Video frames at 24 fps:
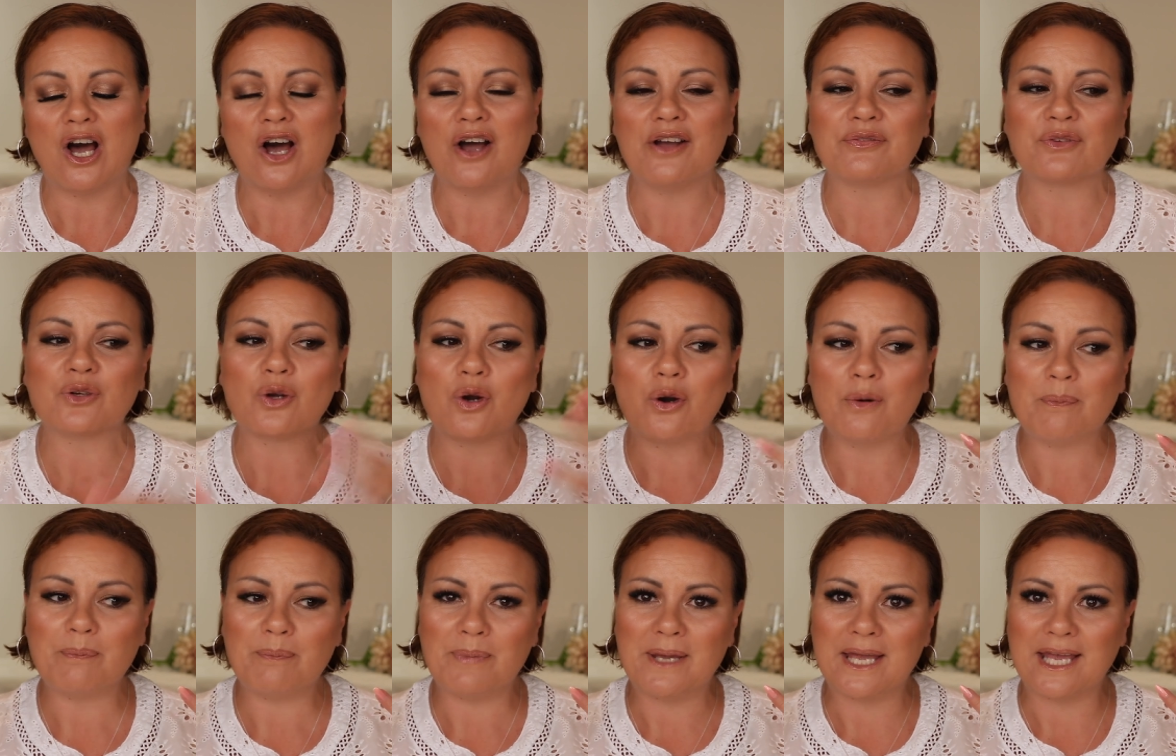I've
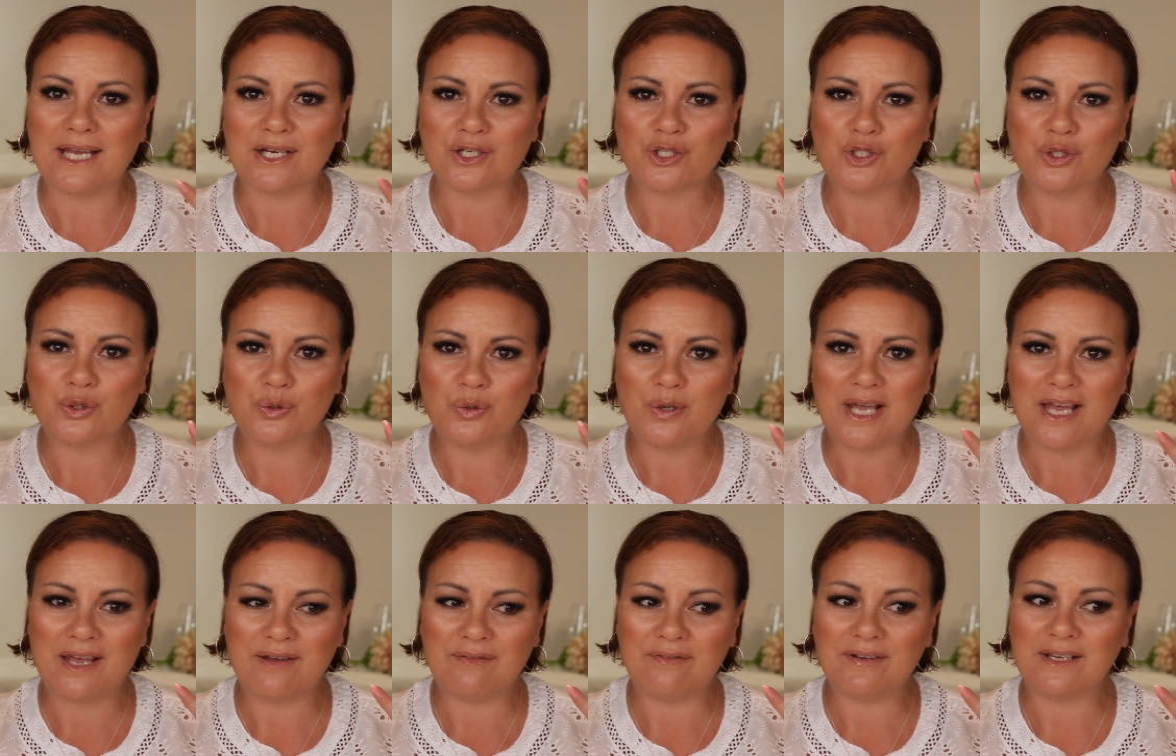gone back to
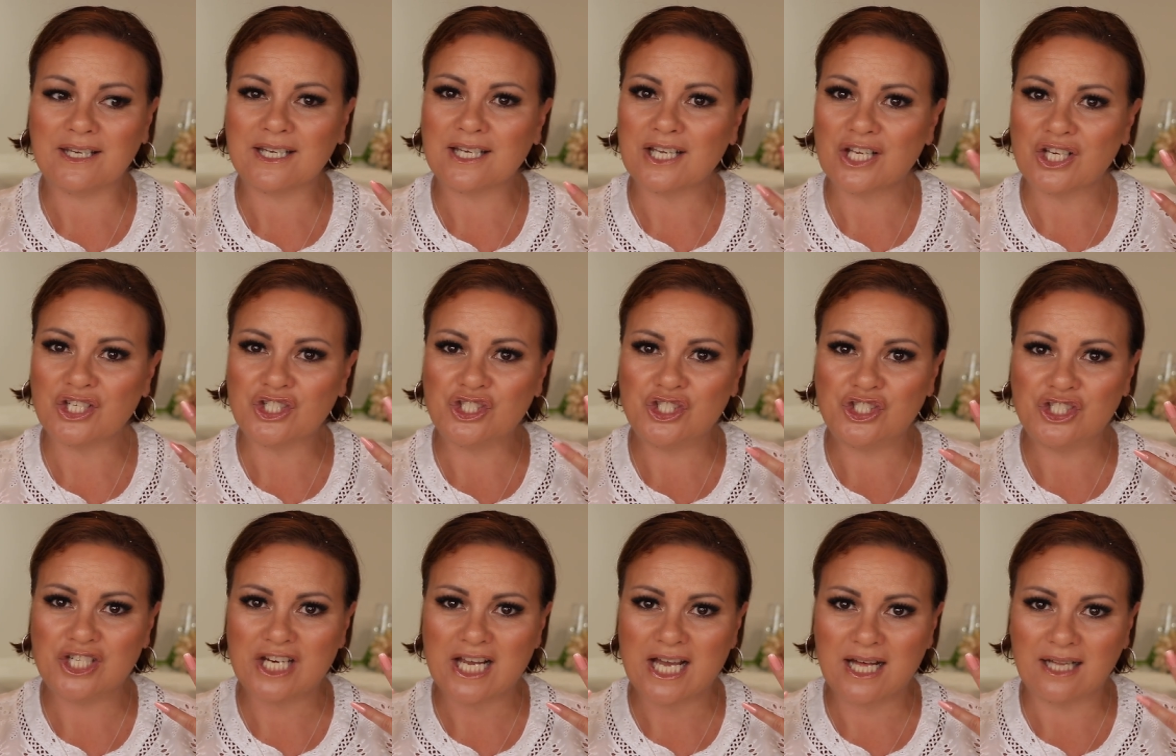having
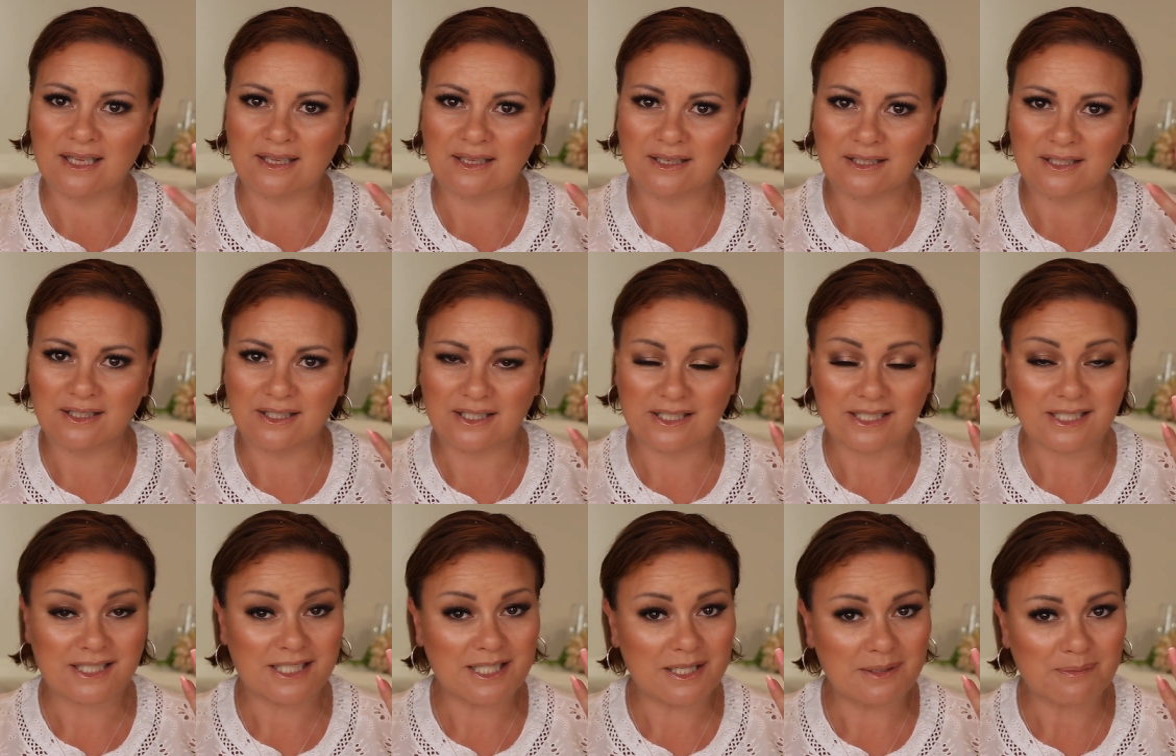gel
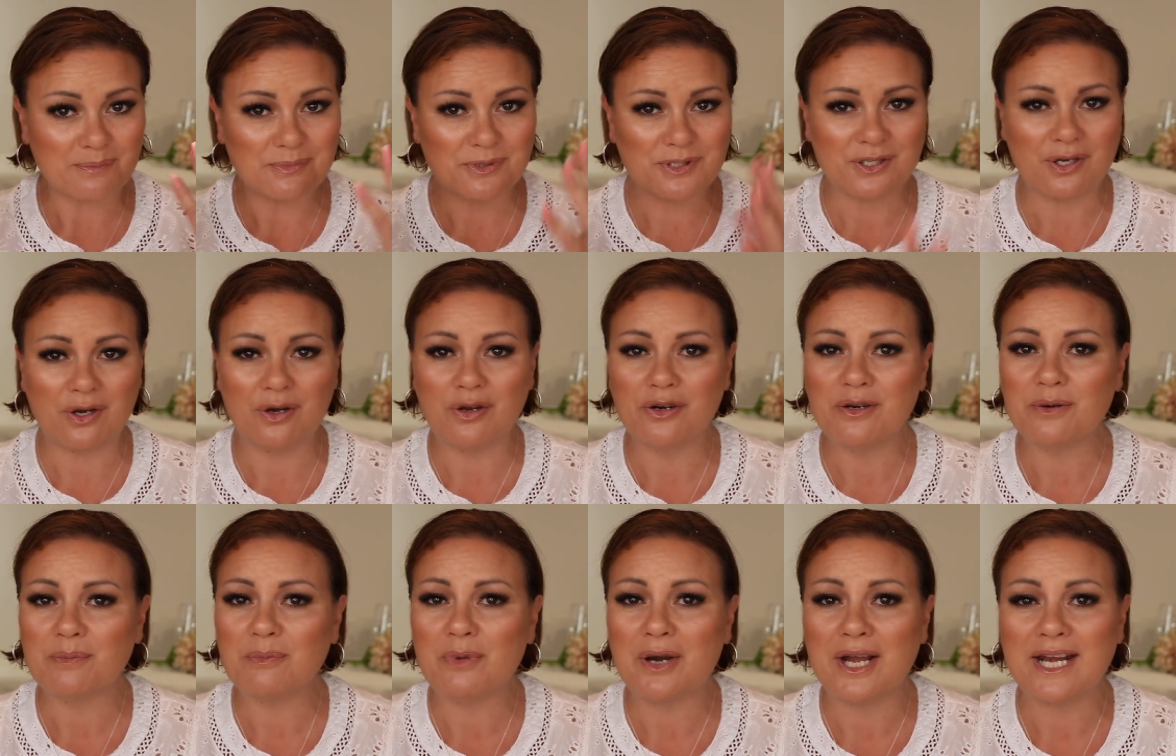tips
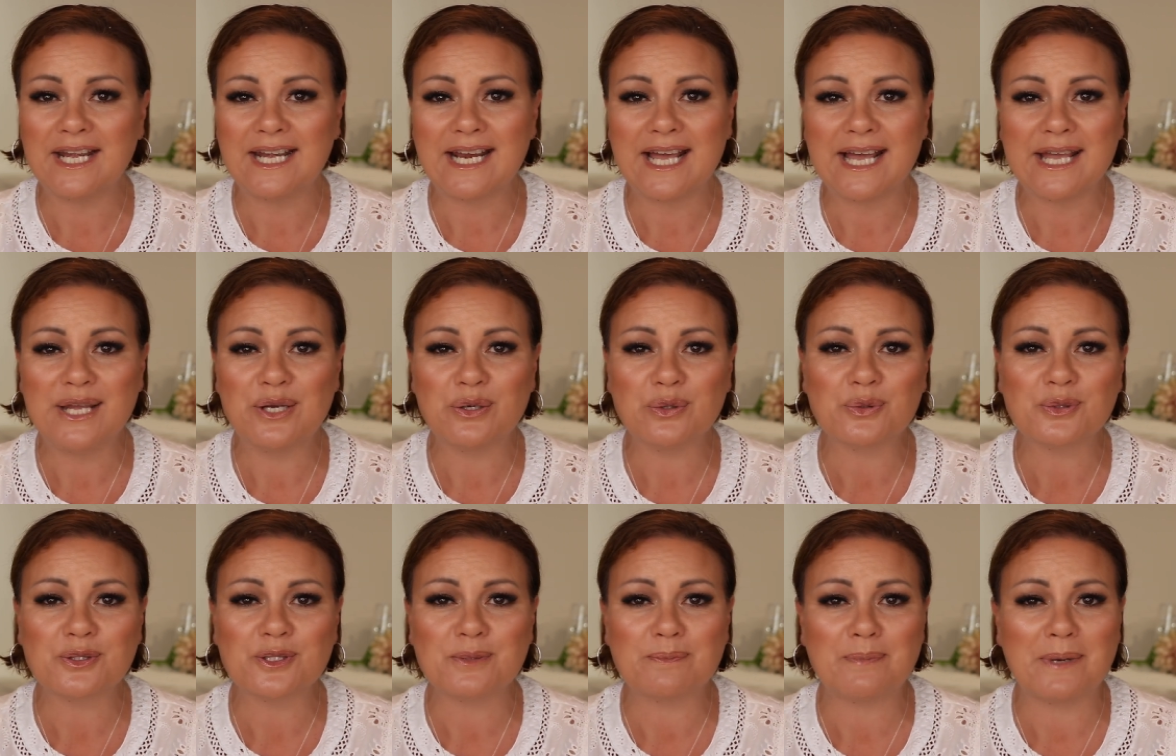on my
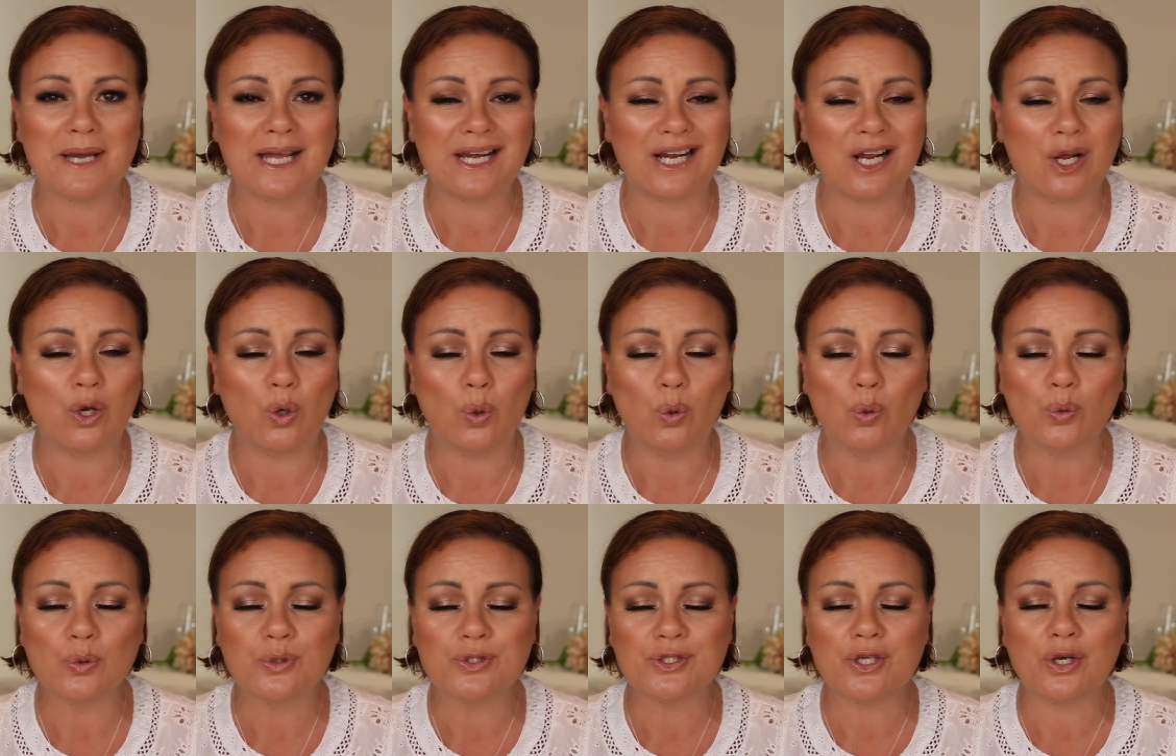nails, but I
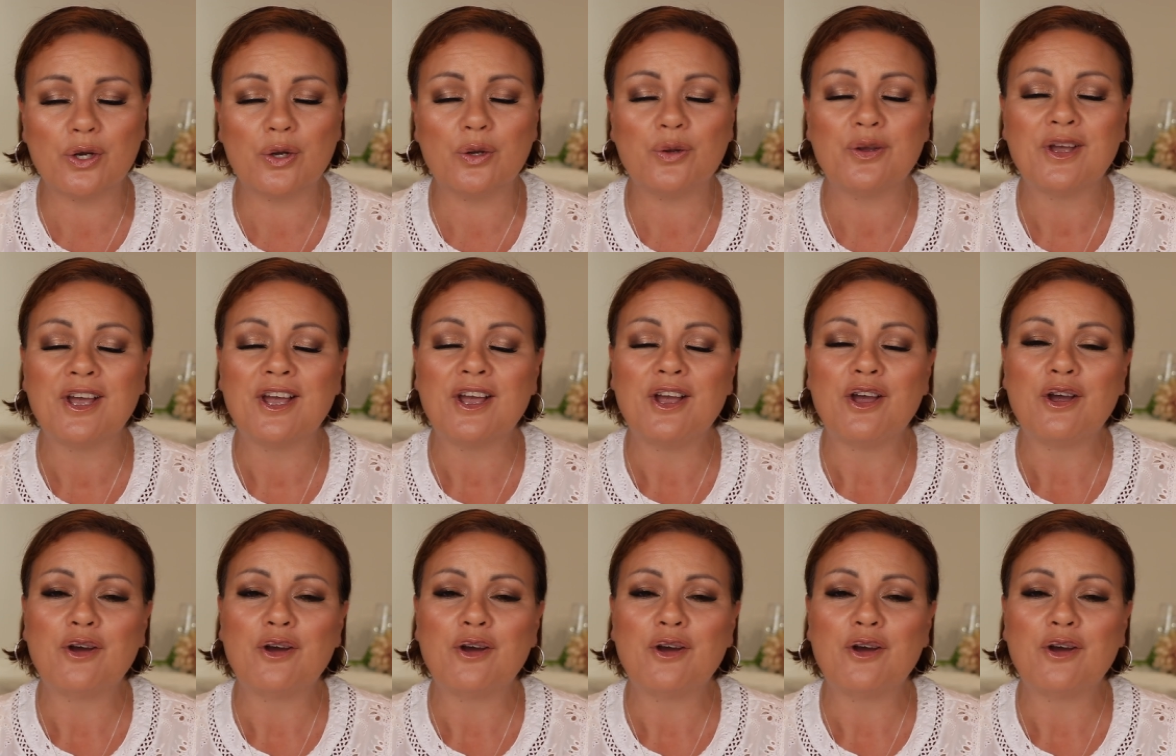also,